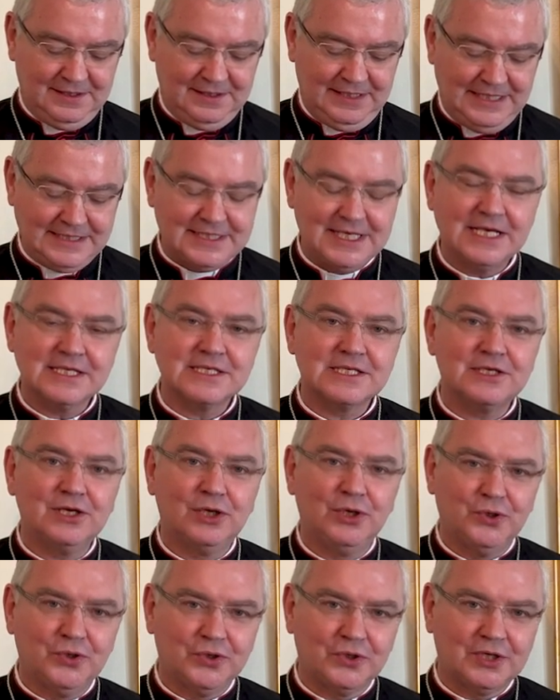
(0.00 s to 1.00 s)
Let us
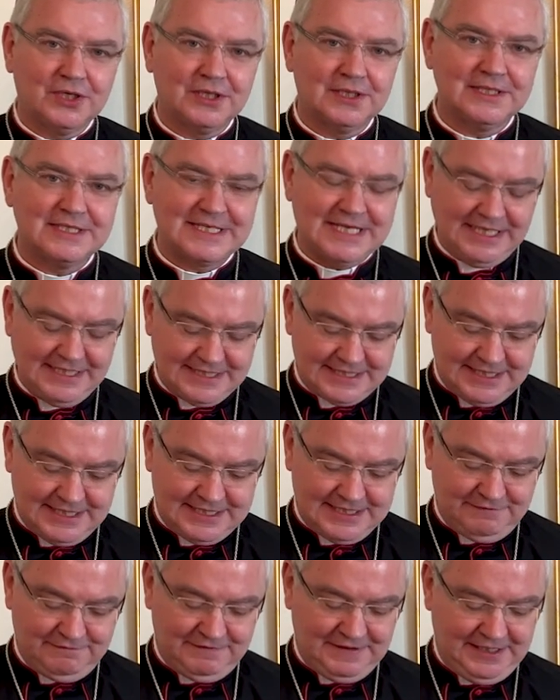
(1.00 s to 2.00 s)
look
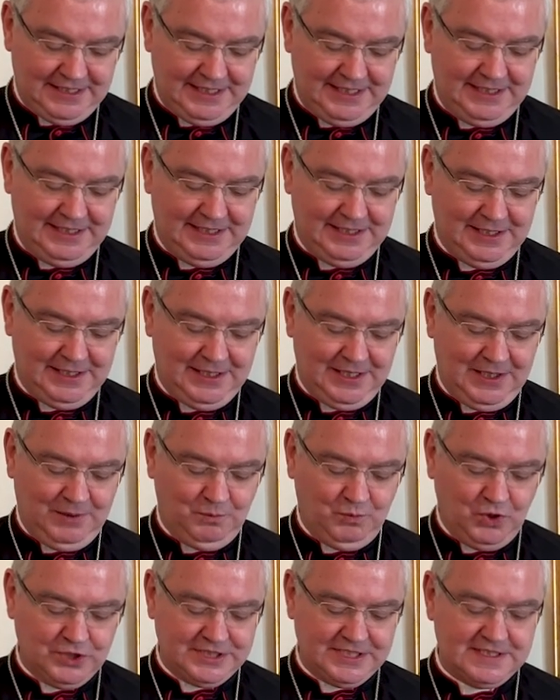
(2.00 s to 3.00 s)
sensitively at
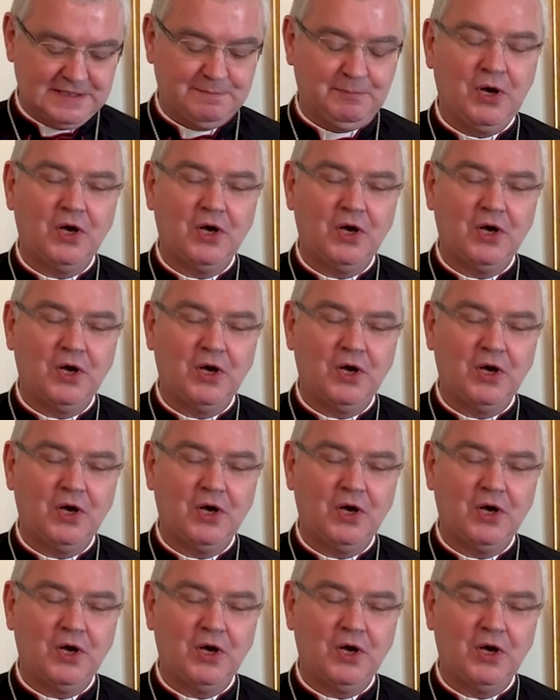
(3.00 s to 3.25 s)
what is